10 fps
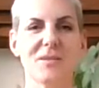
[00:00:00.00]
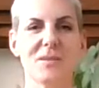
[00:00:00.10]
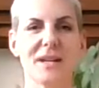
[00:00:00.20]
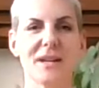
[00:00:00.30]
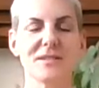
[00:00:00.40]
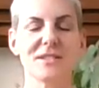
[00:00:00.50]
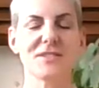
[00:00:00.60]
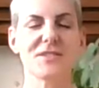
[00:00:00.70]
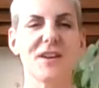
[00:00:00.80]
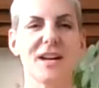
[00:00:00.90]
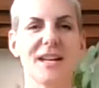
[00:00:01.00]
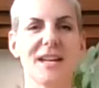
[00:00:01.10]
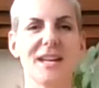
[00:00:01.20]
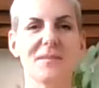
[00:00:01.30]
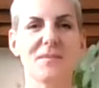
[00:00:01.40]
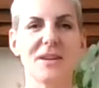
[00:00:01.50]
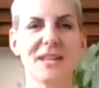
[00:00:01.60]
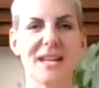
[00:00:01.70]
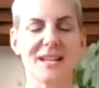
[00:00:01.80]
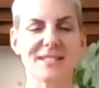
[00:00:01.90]
We're going to try a
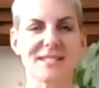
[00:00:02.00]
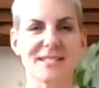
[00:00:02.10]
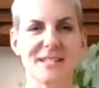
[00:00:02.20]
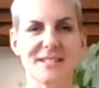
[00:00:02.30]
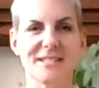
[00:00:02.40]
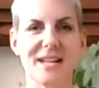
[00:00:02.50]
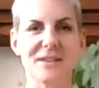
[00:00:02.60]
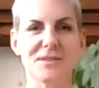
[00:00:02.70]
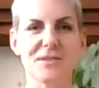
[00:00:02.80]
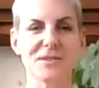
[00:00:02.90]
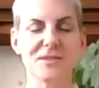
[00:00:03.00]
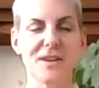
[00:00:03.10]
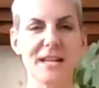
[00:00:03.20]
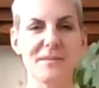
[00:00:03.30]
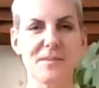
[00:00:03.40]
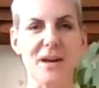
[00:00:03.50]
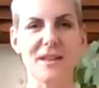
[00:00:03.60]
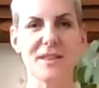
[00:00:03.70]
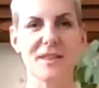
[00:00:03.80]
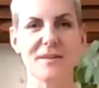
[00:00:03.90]
breathing exercise now called train
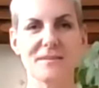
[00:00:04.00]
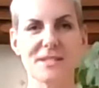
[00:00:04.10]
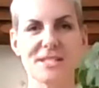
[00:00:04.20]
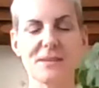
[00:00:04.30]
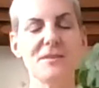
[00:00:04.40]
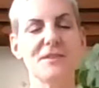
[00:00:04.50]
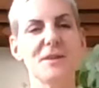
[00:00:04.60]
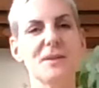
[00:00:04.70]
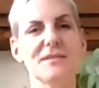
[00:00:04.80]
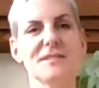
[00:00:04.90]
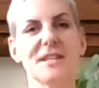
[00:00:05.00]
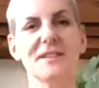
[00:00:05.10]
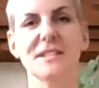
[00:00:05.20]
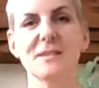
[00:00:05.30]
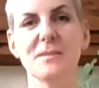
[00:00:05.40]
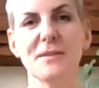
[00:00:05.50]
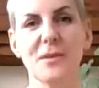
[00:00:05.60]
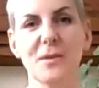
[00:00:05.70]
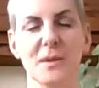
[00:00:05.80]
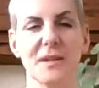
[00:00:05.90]
breath. Some of you will have done this
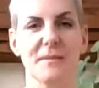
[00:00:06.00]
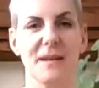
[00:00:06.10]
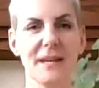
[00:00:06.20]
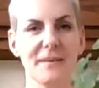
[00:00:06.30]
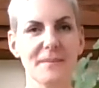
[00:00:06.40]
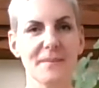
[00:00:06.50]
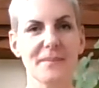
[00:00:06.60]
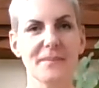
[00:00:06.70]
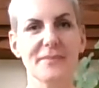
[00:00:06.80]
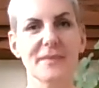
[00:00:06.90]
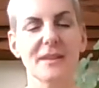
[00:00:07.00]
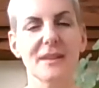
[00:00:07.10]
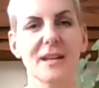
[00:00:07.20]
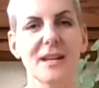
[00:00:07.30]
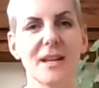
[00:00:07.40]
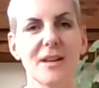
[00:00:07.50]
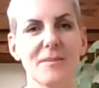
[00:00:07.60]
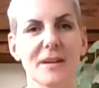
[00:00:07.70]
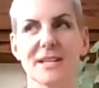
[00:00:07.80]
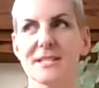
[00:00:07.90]
before with me
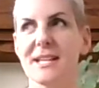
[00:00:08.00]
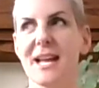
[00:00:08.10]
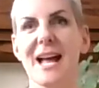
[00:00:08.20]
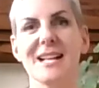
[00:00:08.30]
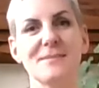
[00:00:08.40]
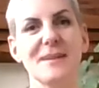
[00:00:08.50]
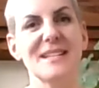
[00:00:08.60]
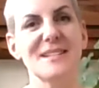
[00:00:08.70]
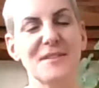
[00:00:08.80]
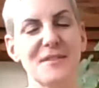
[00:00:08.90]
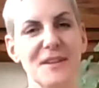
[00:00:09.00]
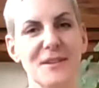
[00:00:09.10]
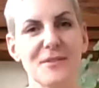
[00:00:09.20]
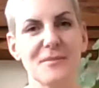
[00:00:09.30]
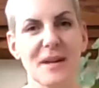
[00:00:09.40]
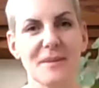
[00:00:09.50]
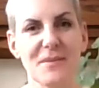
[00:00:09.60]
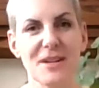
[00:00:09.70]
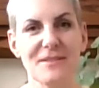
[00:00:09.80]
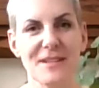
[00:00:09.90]
because it has been in a few of my
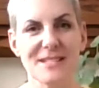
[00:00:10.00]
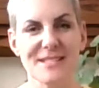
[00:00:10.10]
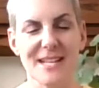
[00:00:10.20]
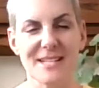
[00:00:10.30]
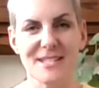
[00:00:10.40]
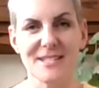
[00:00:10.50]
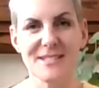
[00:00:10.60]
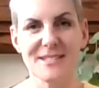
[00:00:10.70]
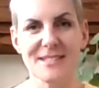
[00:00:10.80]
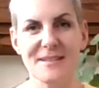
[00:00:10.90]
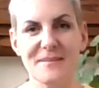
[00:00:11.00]
previous sessions.